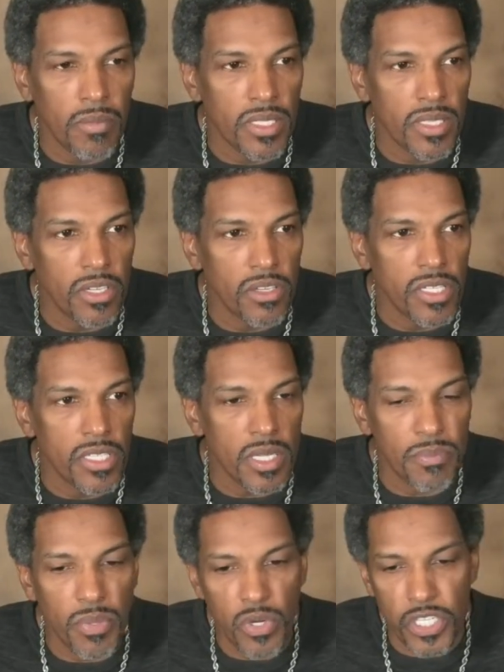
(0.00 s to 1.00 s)
There is a
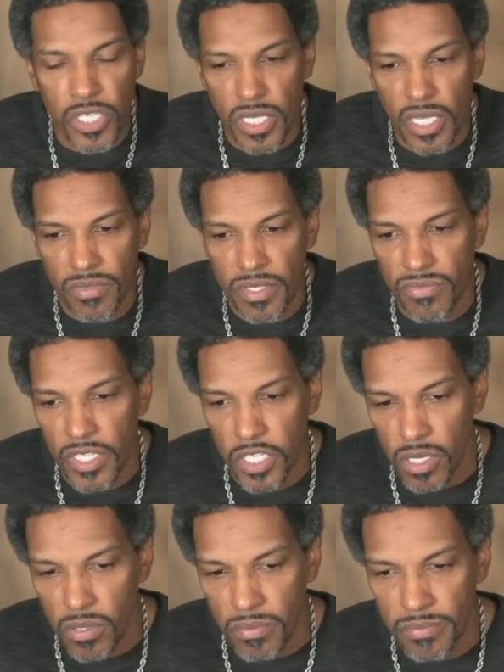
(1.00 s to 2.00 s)
portion of the
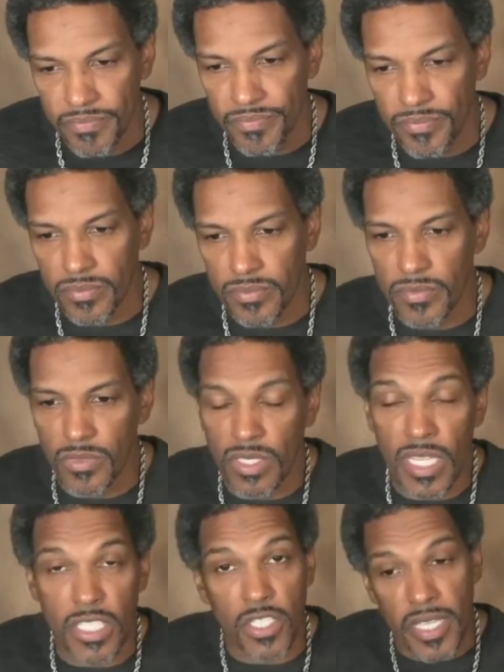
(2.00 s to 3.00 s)
video
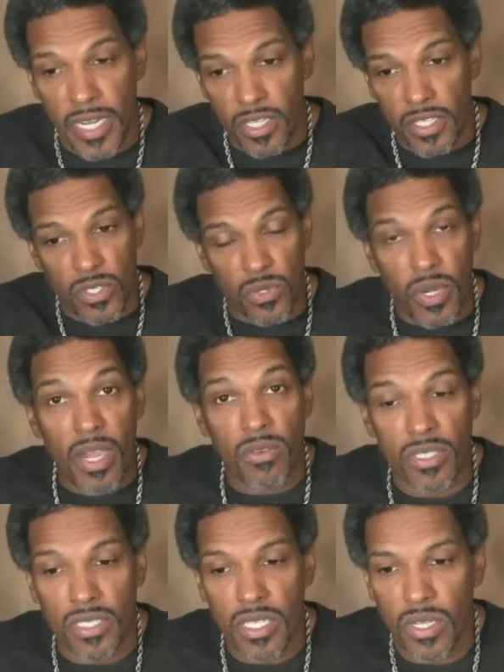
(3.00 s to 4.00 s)
that's there throughout
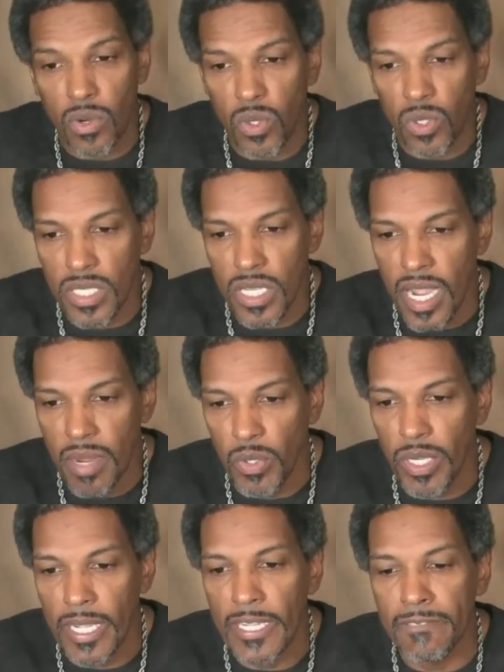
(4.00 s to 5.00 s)
the whole time.
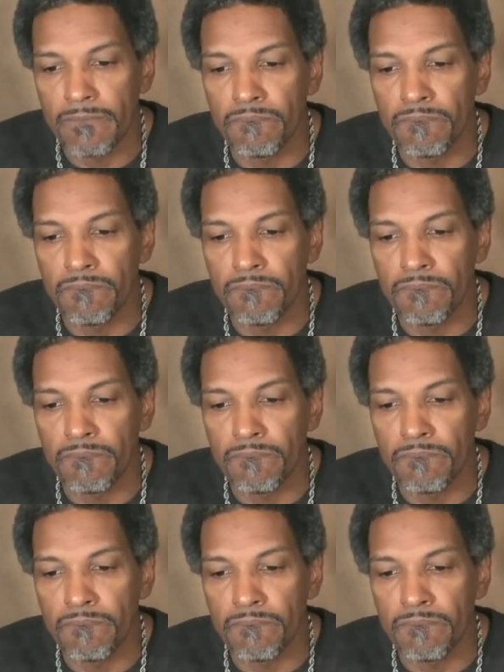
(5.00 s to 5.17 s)
Okay.